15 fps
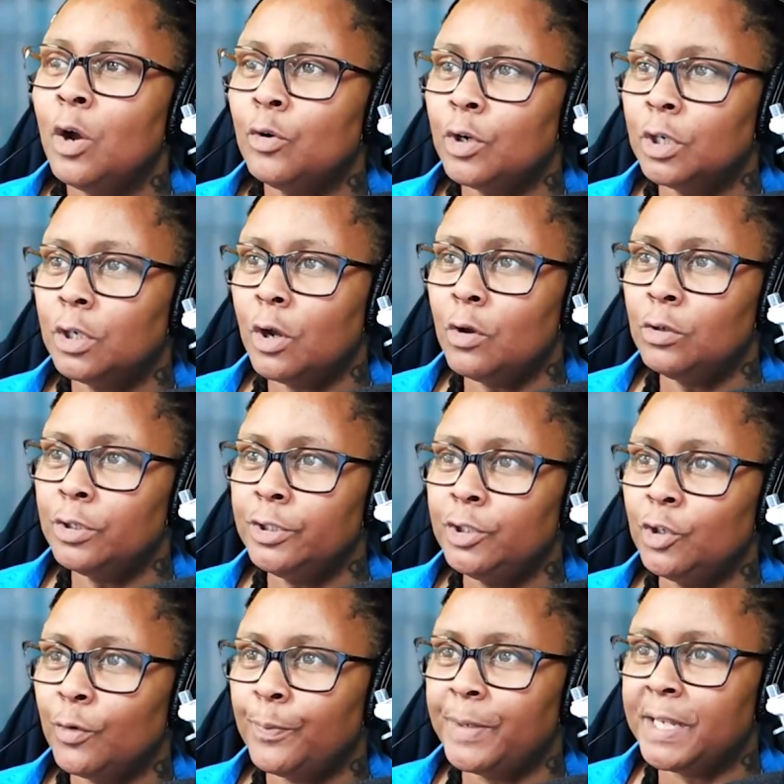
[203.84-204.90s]
Coca-Cola
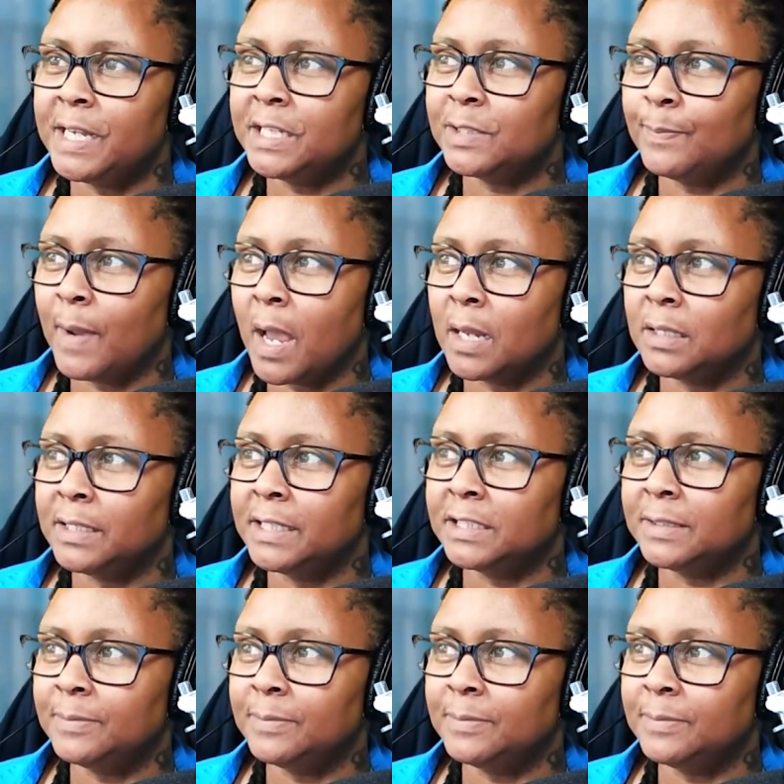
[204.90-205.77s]
European's bottling